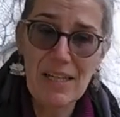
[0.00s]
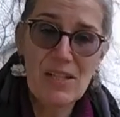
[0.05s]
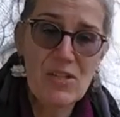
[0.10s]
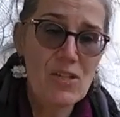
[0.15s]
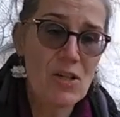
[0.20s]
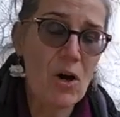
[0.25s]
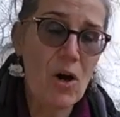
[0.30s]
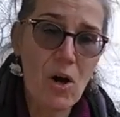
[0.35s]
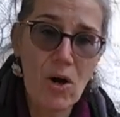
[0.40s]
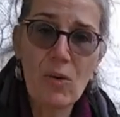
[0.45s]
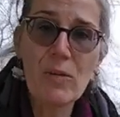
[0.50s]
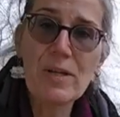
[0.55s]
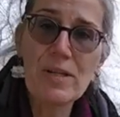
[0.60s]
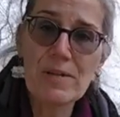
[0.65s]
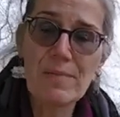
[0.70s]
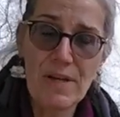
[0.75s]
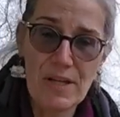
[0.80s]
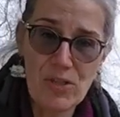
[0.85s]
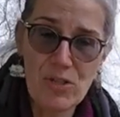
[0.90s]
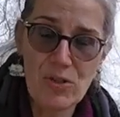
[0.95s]
So
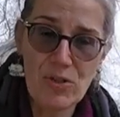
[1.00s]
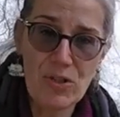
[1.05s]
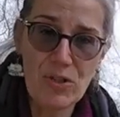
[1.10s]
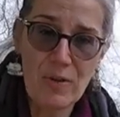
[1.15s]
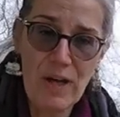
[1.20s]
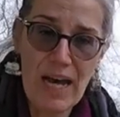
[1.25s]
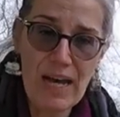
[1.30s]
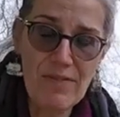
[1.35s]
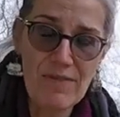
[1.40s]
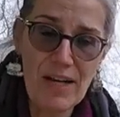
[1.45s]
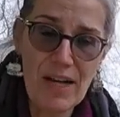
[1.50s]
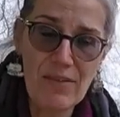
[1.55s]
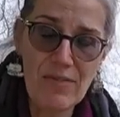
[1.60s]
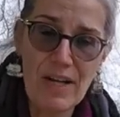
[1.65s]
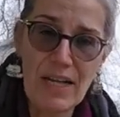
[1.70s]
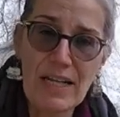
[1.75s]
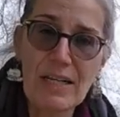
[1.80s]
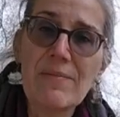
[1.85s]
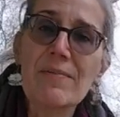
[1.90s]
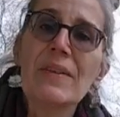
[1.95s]
always make sure you have that
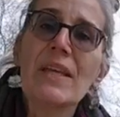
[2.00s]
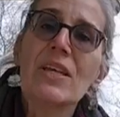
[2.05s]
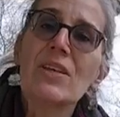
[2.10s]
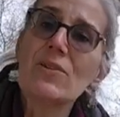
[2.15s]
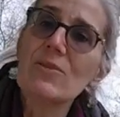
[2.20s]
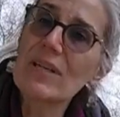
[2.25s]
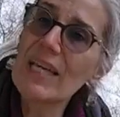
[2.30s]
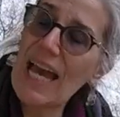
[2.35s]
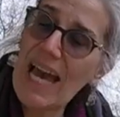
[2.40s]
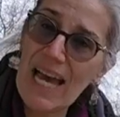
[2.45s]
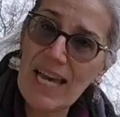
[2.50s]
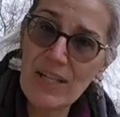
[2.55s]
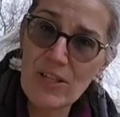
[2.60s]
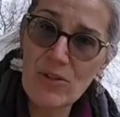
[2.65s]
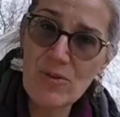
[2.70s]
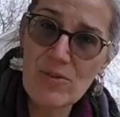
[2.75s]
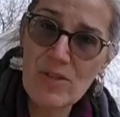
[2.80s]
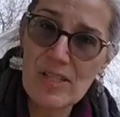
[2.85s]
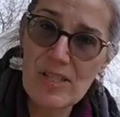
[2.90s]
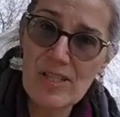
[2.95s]
ready. You can
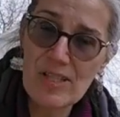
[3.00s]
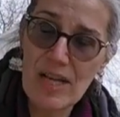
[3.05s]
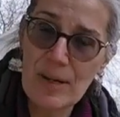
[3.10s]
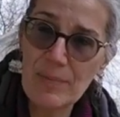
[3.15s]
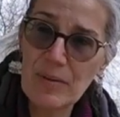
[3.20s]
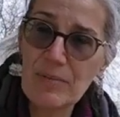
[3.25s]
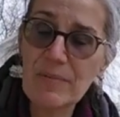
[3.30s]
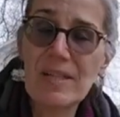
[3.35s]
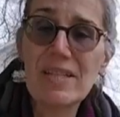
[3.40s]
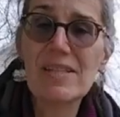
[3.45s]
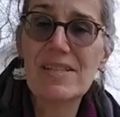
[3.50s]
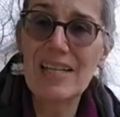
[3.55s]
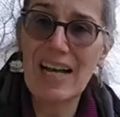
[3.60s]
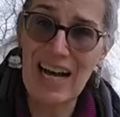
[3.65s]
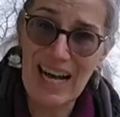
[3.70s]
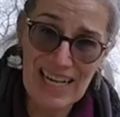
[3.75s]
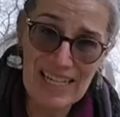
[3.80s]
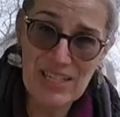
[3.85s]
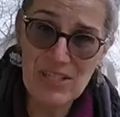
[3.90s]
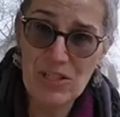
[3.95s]
use the supplements.
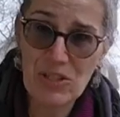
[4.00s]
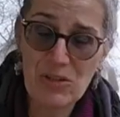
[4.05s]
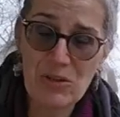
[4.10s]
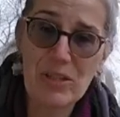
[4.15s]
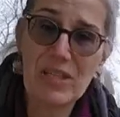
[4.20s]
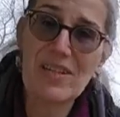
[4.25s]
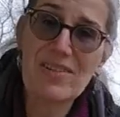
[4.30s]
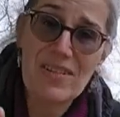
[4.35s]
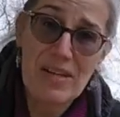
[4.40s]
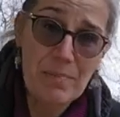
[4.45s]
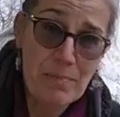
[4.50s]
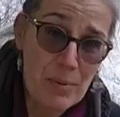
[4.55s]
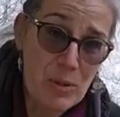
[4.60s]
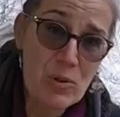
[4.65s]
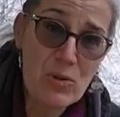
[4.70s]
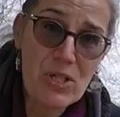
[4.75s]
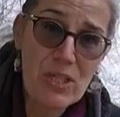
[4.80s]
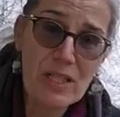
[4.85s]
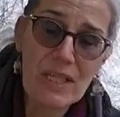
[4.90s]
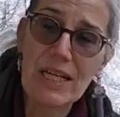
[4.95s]
I do, because I'm
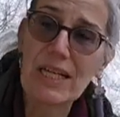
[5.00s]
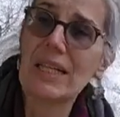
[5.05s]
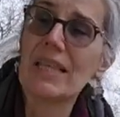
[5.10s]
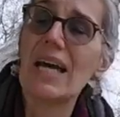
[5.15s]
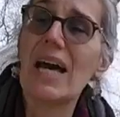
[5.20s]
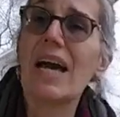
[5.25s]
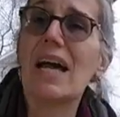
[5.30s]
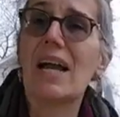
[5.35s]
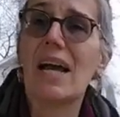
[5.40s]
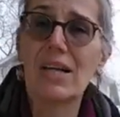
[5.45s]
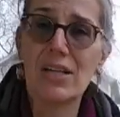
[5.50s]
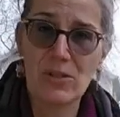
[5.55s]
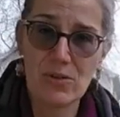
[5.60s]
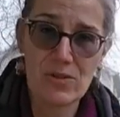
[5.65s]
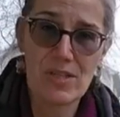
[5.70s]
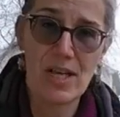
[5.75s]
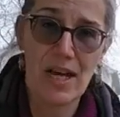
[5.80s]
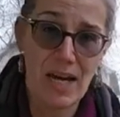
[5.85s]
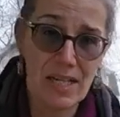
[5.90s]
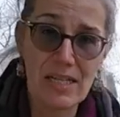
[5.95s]
bougie like that. I
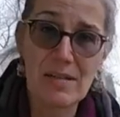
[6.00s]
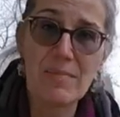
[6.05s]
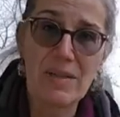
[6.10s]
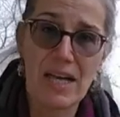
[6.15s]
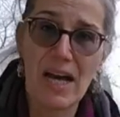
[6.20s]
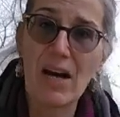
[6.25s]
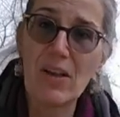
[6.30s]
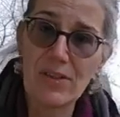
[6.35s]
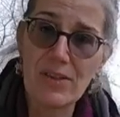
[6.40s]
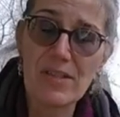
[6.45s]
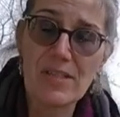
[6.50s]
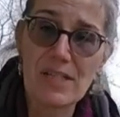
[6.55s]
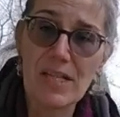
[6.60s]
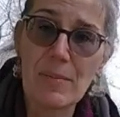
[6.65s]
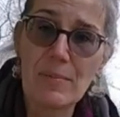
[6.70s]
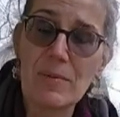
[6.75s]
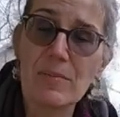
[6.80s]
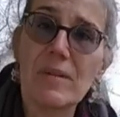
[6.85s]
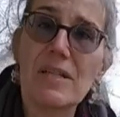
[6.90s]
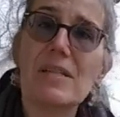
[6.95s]
use the Honeybee Healthy
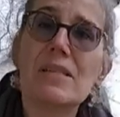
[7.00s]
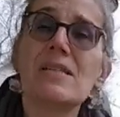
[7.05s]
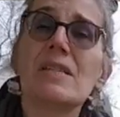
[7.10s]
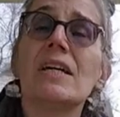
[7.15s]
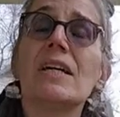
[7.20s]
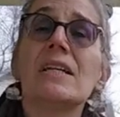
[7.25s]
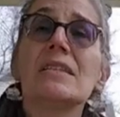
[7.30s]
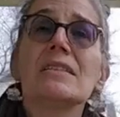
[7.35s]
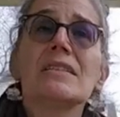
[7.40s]
supplements.